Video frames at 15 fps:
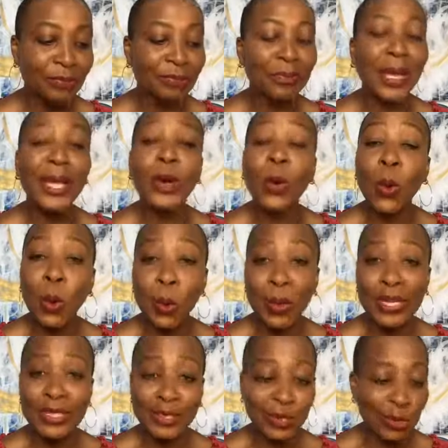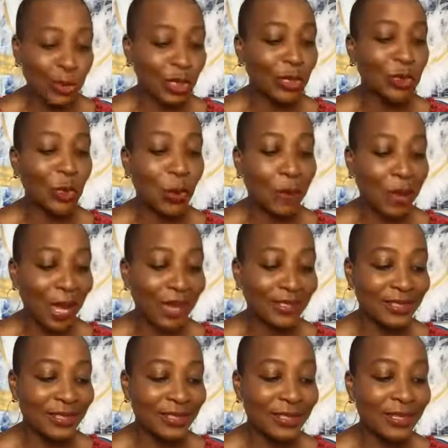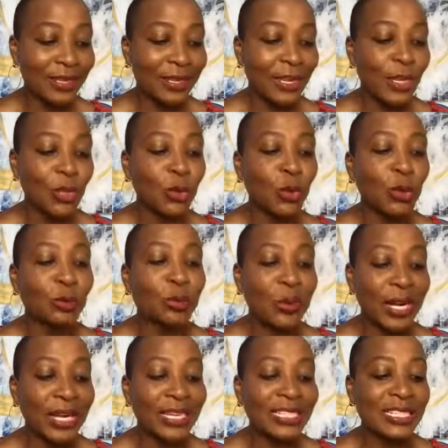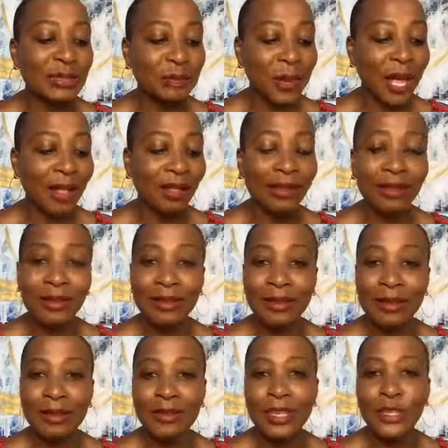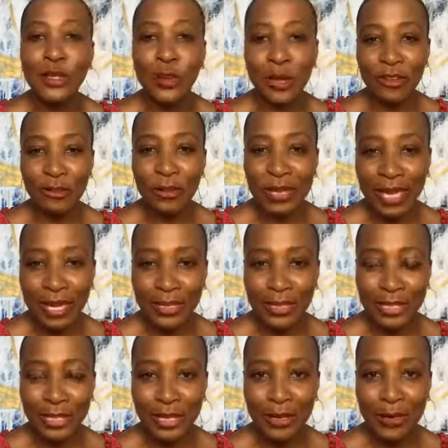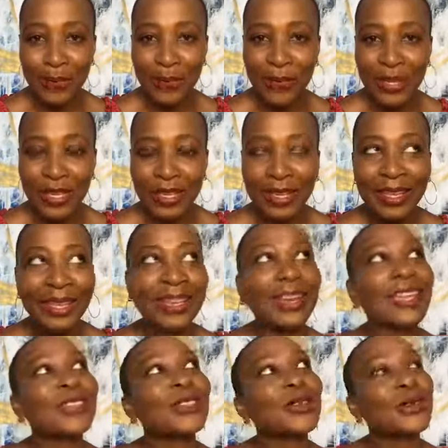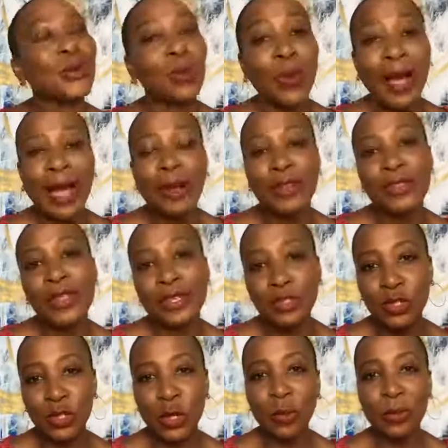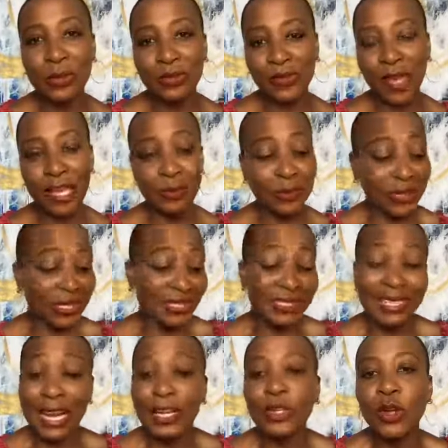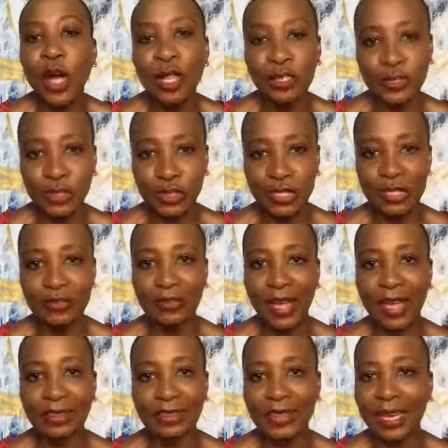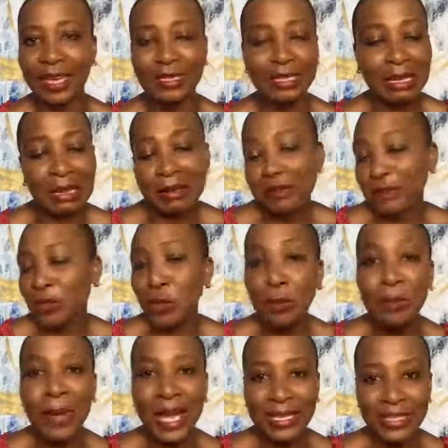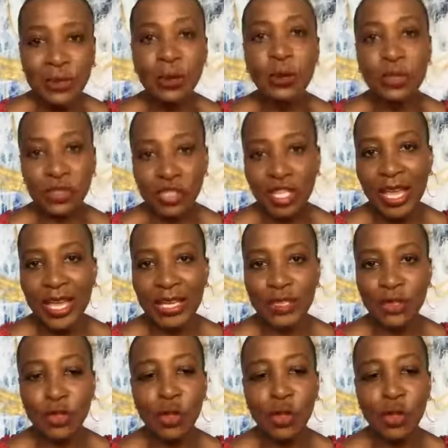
By always doing your best, you will break a spell that you have been under. And I thought, wow, that's so profound, because it acknowledges the fact that your best will change.